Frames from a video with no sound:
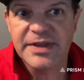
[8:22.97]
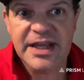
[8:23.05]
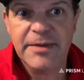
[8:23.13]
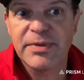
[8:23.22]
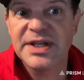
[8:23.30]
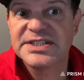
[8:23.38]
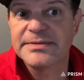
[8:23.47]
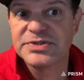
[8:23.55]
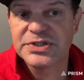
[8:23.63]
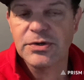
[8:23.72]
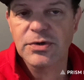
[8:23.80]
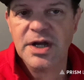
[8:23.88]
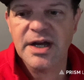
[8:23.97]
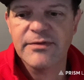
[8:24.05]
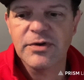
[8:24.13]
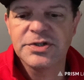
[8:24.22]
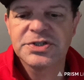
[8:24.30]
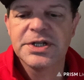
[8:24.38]
play some zone
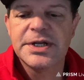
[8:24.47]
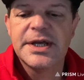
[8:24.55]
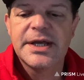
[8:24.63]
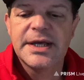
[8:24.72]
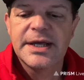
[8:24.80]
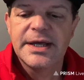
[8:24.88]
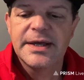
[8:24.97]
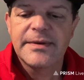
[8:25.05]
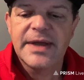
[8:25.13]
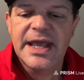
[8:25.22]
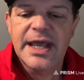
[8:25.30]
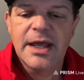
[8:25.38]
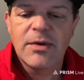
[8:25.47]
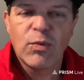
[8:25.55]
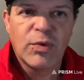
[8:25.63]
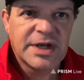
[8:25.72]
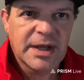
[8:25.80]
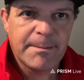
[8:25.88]
coverage. And
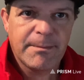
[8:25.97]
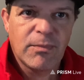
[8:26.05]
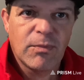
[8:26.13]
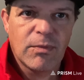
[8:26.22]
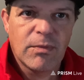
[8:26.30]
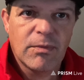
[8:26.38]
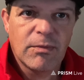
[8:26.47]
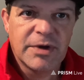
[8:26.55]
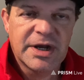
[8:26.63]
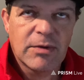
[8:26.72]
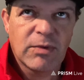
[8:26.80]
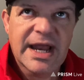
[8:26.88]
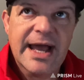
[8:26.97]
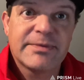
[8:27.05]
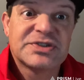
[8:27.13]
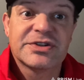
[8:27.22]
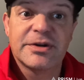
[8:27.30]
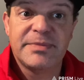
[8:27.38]
when what
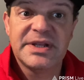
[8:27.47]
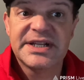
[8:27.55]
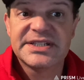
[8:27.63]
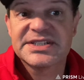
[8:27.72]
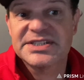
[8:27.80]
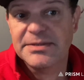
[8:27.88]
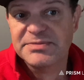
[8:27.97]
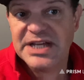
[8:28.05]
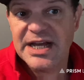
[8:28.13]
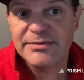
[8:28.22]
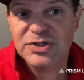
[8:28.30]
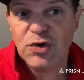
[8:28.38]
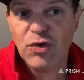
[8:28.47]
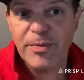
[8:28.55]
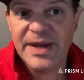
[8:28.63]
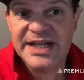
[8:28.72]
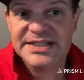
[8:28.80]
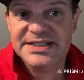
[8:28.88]
happens on a blitz, sometimes a
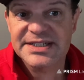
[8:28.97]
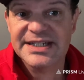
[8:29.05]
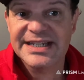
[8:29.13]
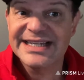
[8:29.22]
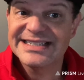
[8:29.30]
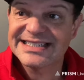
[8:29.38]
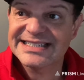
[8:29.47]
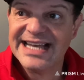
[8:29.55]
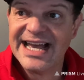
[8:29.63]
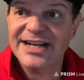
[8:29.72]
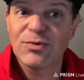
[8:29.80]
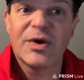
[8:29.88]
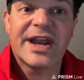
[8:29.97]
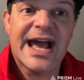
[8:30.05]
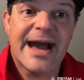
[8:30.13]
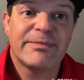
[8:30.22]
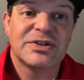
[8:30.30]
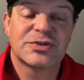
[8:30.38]
quarterback gets sacked. What
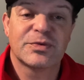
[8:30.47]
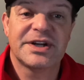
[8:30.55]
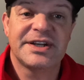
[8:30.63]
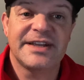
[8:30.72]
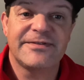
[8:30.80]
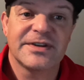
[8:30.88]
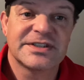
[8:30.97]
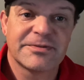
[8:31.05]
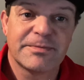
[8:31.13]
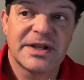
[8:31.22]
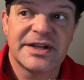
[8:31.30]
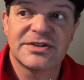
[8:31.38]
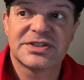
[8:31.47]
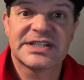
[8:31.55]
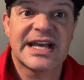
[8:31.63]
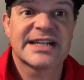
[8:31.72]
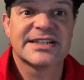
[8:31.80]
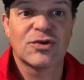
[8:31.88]
happens when a defensive player
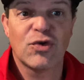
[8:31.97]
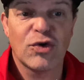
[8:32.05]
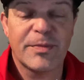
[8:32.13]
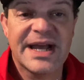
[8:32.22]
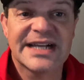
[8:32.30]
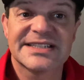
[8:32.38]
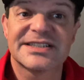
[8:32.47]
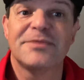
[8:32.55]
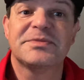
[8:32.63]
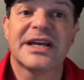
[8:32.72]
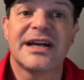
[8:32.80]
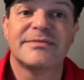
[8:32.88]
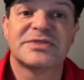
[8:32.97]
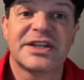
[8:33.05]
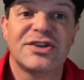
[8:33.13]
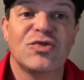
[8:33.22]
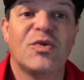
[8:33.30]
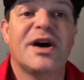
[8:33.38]
sacks a quarterback? Sometimes they
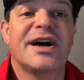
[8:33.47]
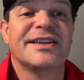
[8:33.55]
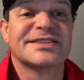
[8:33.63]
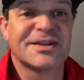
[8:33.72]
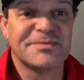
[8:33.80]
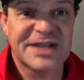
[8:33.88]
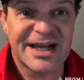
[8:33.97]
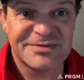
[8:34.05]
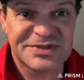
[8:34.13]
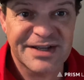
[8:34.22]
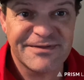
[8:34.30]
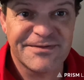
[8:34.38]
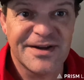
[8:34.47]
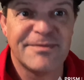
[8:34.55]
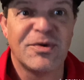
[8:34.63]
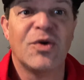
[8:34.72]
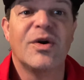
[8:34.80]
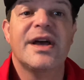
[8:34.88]
do what? Sometimes they
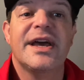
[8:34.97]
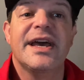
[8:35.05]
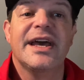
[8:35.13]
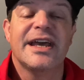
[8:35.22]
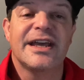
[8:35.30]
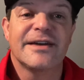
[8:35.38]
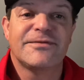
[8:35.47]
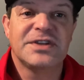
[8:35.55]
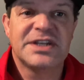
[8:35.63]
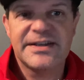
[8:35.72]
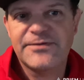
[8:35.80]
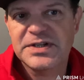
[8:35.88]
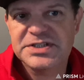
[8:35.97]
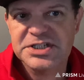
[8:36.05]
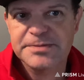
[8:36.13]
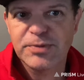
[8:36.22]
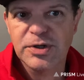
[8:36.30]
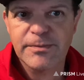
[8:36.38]
fumble. If the defense
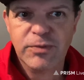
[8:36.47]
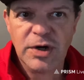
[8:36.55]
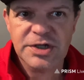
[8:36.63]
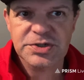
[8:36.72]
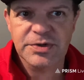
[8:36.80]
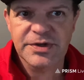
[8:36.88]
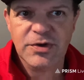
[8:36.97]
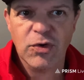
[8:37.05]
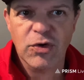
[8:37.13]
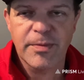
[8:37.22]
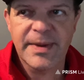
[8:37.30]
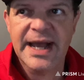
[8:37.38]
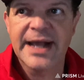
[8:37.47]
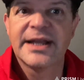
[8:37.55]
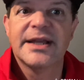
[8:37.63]
is putting pressure on the quarterback,